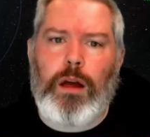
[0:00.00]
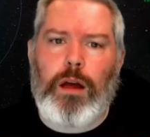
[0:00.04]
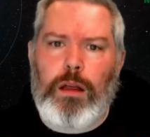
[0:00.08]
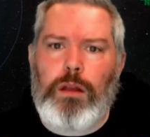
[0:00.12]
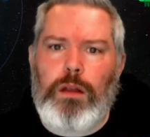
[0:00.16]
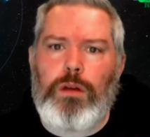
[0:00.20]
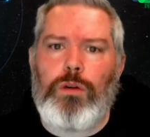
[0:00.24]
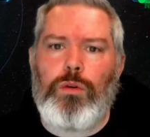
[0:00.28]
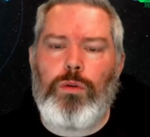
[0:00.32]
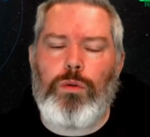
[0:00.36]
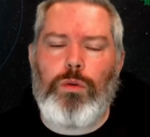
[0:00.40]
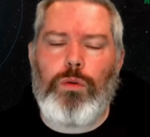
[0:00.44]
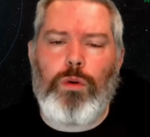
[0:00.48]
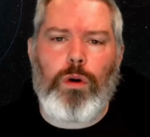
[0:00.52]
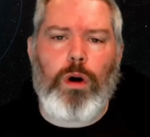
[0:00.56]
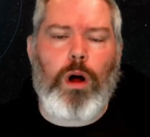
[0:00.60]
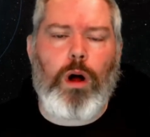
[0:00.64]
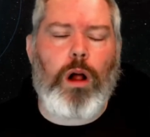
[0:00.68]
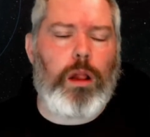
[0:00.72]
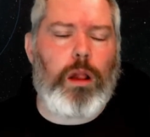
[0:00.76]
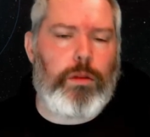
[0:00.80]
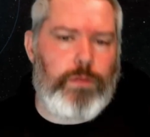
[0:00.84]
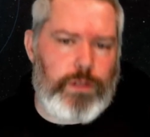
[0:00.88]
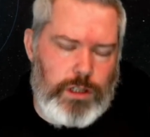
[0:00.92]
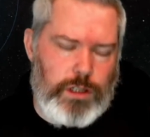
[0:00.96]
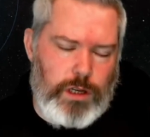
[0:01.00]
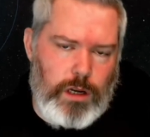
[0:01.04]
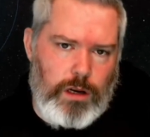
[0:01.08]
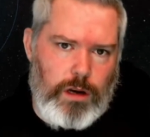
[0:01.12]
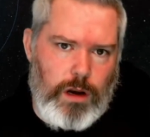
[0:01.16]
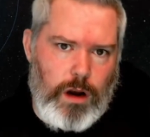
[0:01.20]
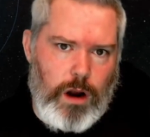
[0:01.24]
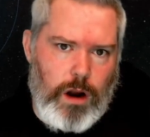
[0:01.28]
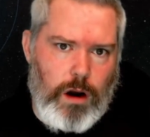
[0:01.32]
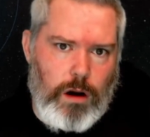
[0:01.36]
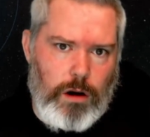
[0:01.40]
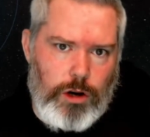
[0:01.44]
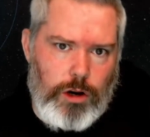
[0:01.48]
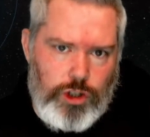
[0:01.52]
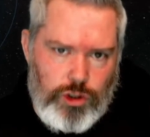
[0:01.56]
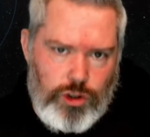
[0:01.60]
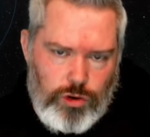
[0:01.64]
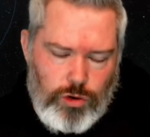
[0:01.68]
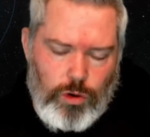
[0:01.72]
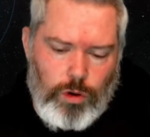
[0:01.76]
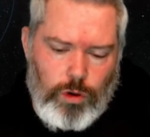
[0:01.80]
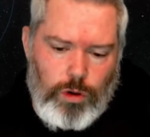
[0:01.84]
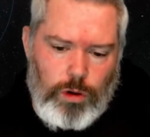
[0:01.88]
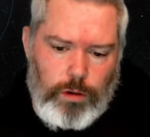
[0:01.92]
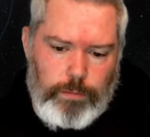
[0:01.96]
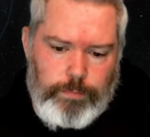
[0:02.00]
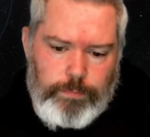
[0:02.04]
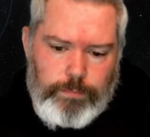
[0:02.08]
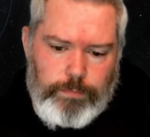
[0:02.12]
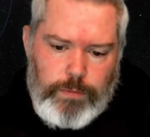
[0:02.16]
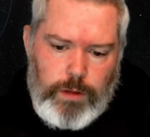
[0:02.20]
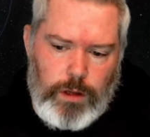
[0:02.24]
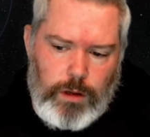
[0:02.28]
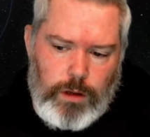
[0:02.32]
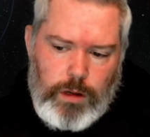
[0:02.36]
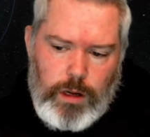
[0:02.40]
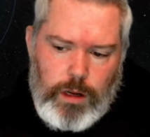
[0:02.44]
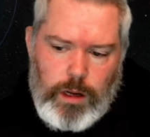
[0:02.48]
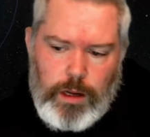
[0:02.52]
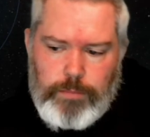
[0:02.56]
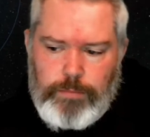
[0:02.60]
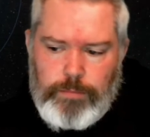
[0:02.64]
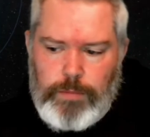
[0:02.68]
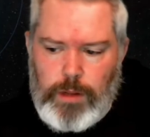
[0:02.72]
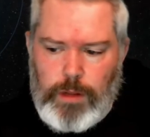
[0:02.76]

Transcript: you all of a sudden are a troll. Okay?